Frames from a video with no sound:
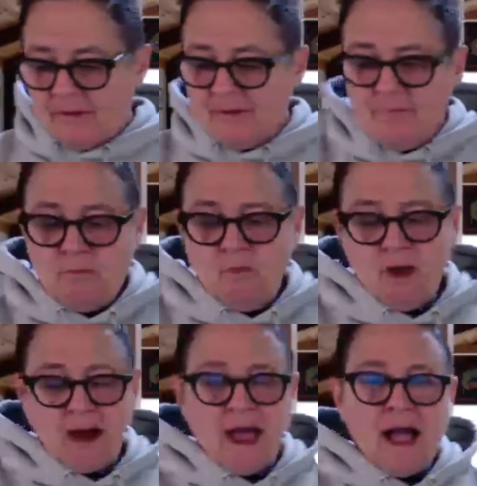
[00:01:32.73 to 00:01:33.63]
the
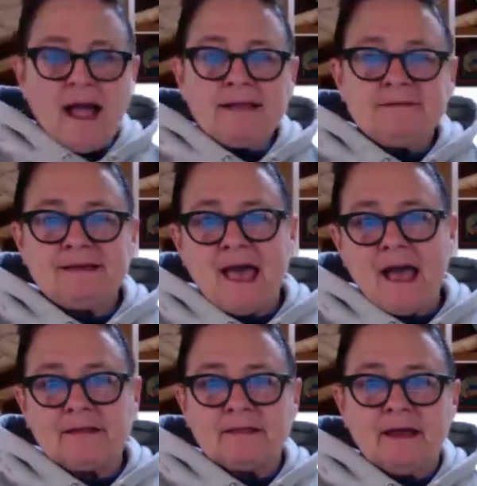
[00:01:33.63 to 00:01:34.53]
more
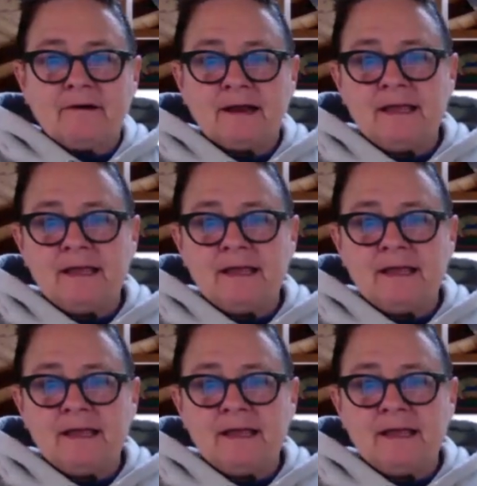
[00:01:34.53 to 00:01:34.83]
contact there